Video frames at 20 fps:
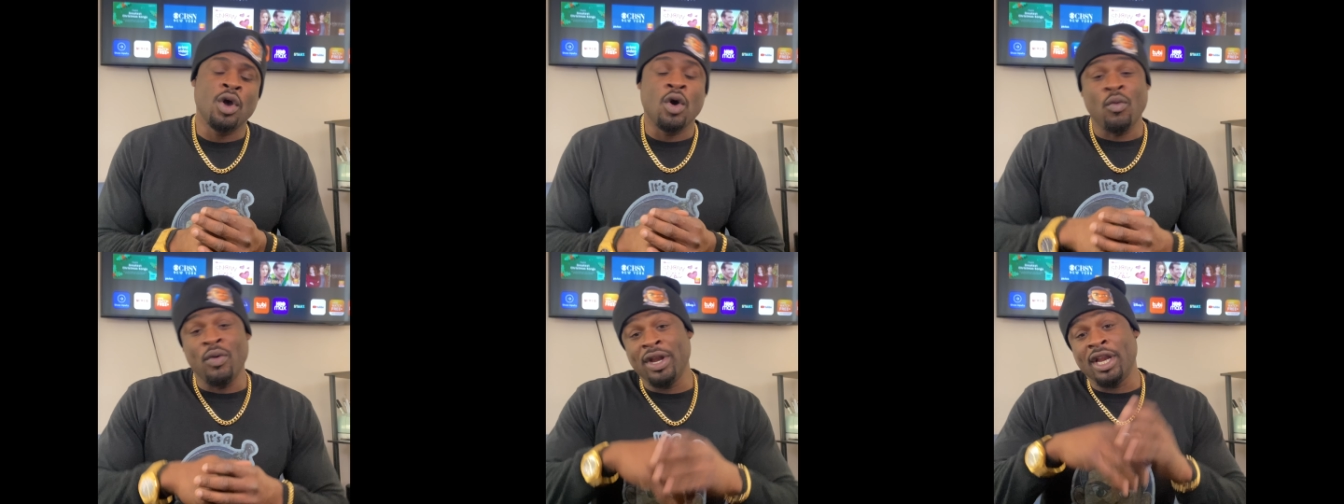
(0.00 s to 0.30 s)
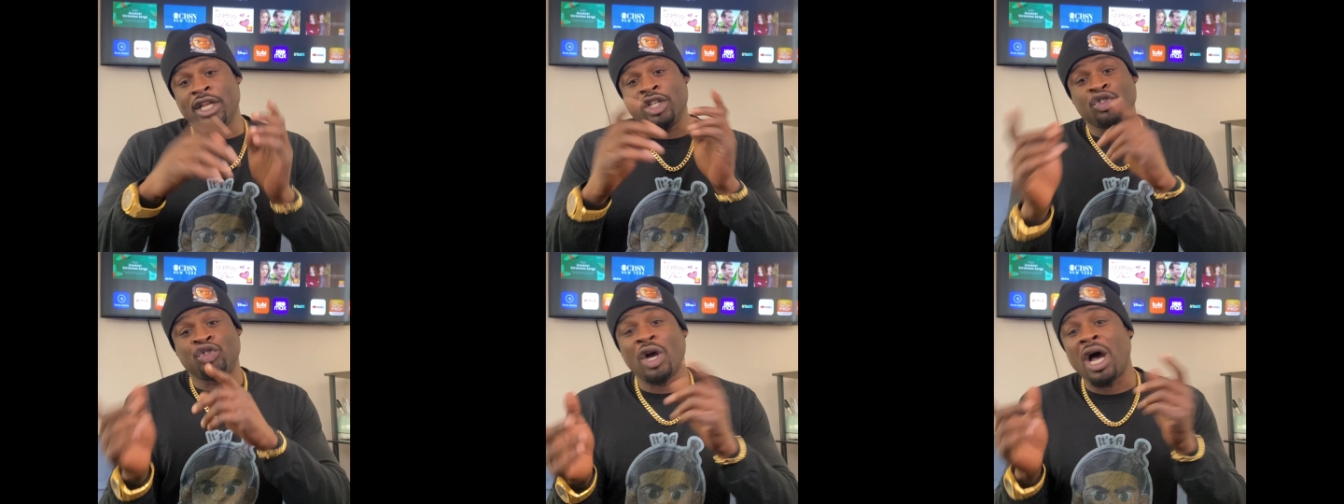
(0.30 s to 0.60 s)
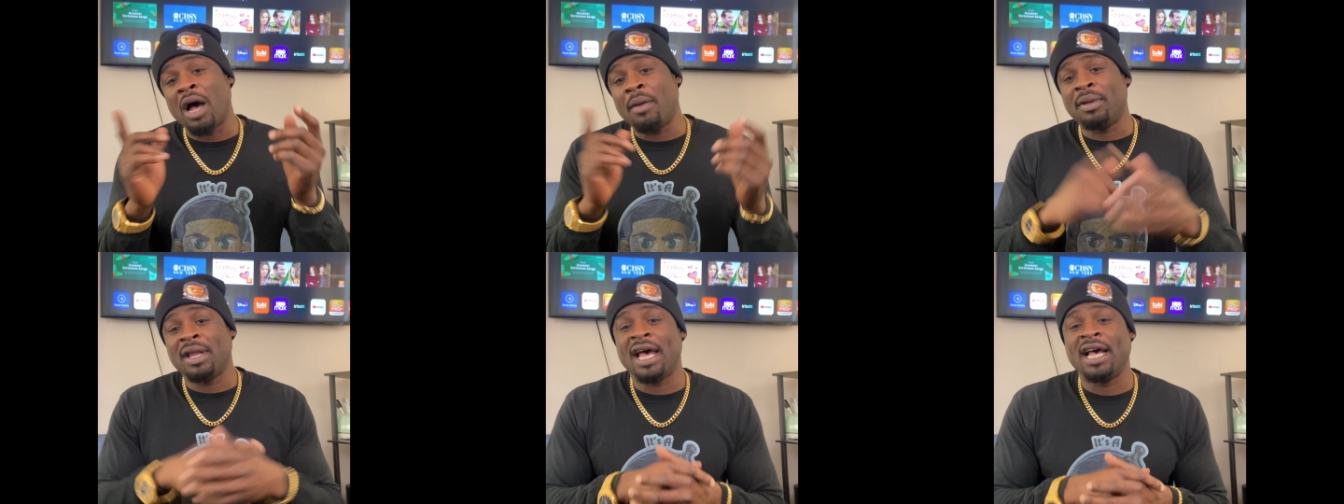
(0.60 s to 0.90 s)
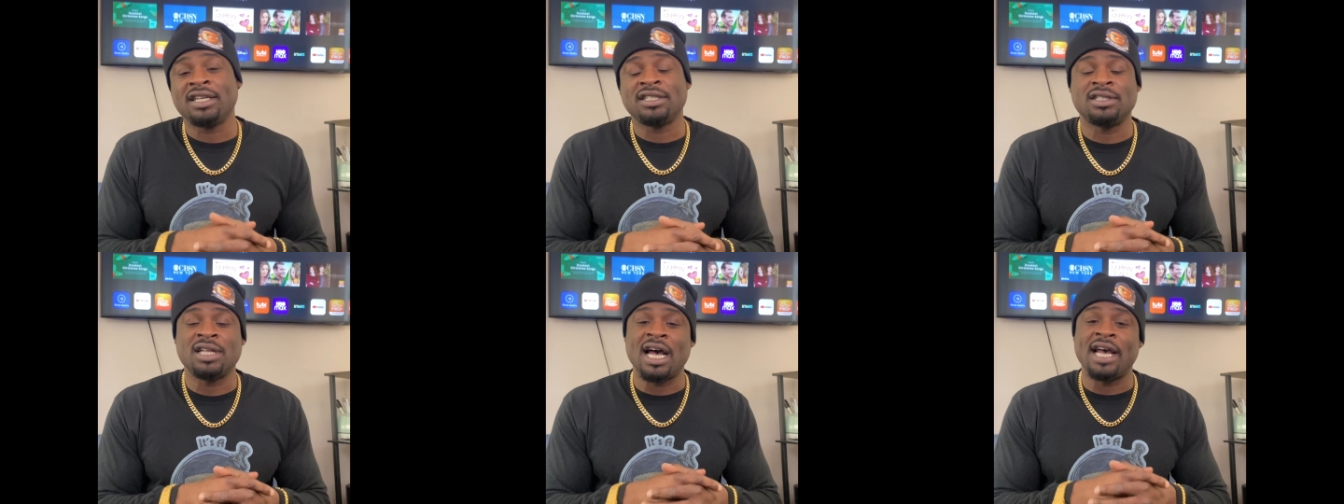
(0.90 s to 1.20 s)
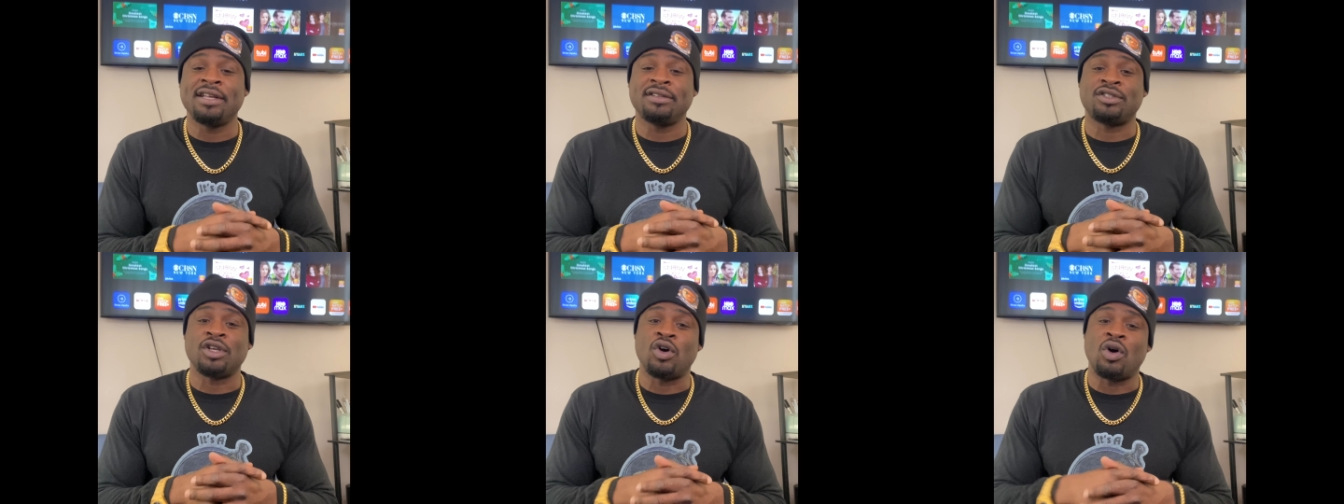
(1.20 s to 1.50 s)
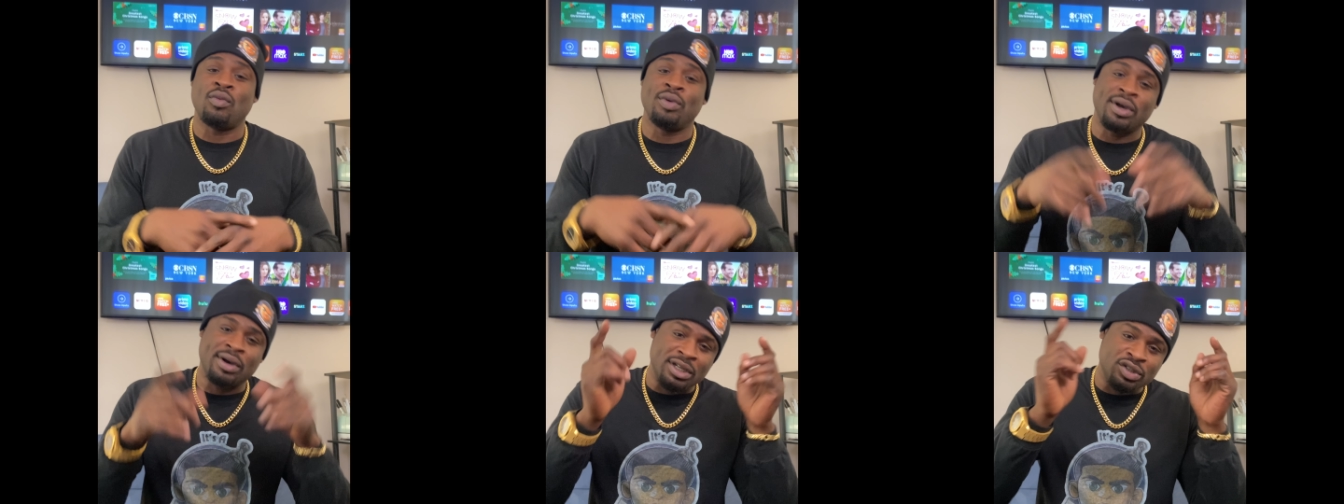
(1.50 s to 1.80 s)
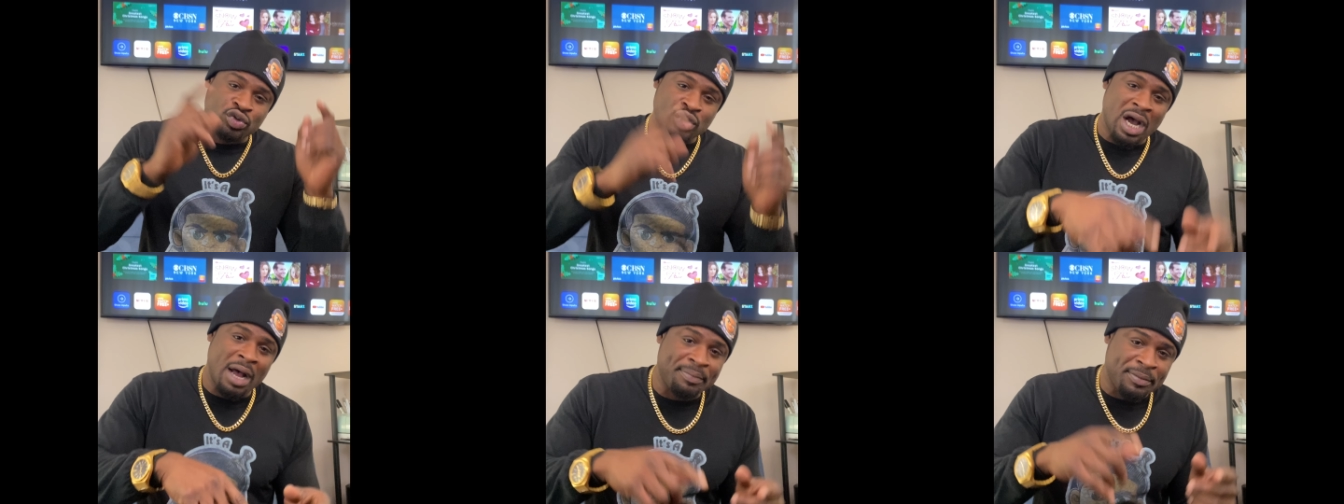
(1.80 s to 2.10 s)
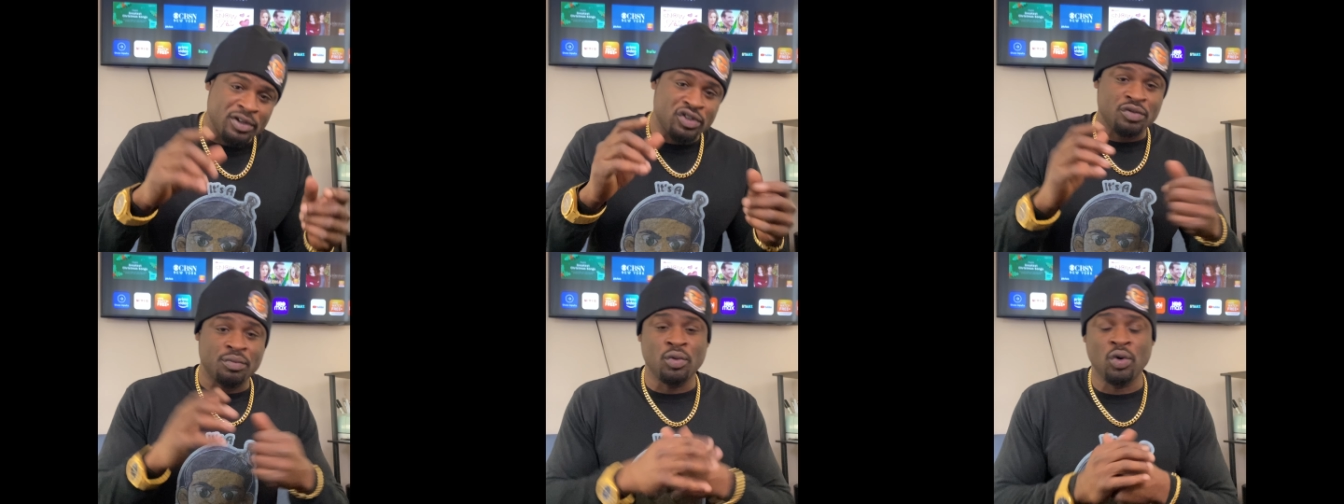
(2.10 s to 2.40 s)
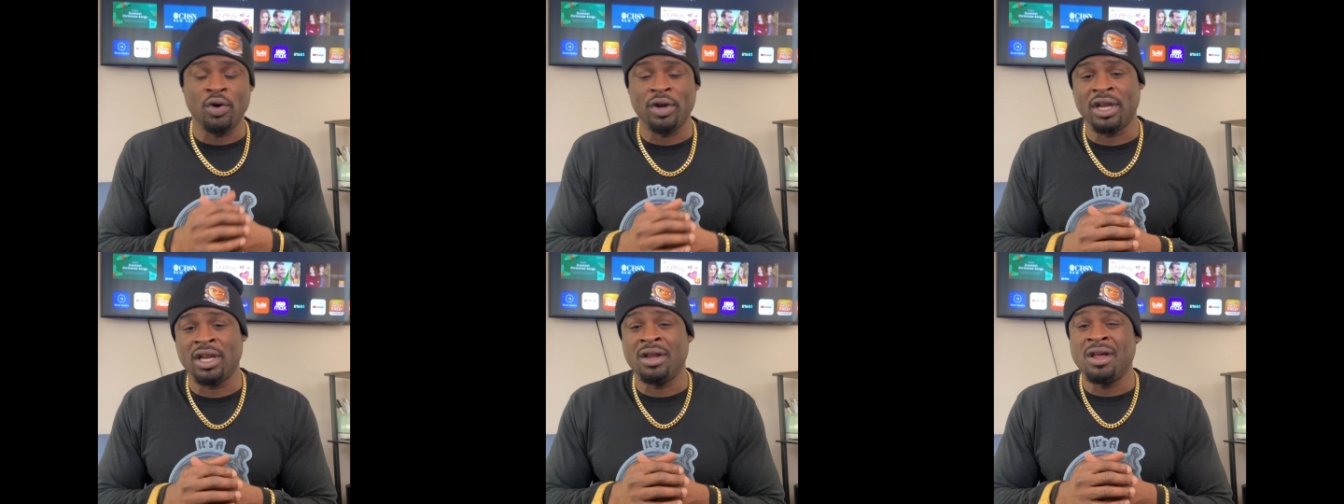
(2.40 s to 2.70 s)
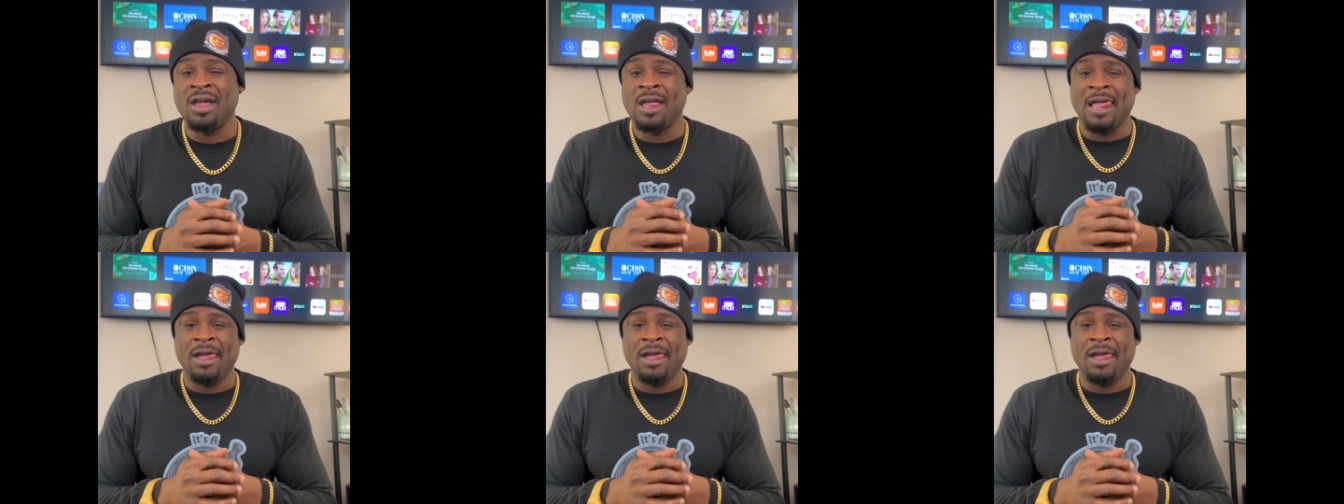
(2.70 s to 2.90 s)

we didn't drop last night, so we're going to drop this morning,